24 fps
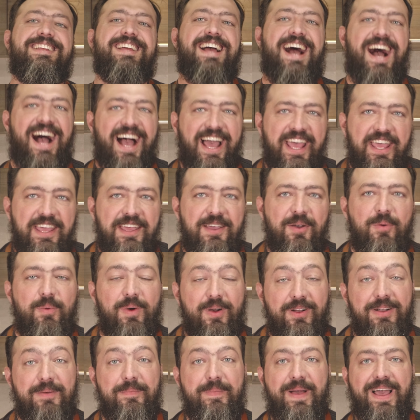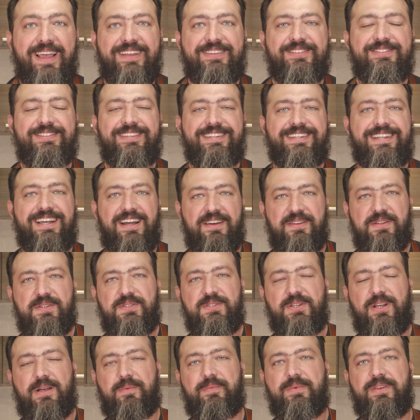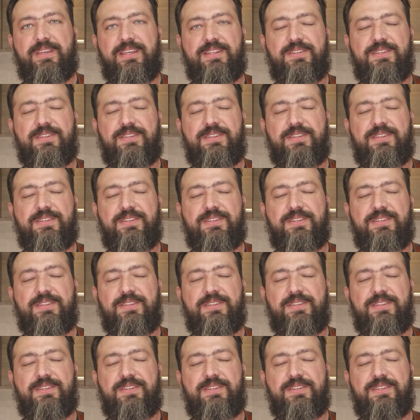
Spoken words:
Hi, welcome back to the countertop,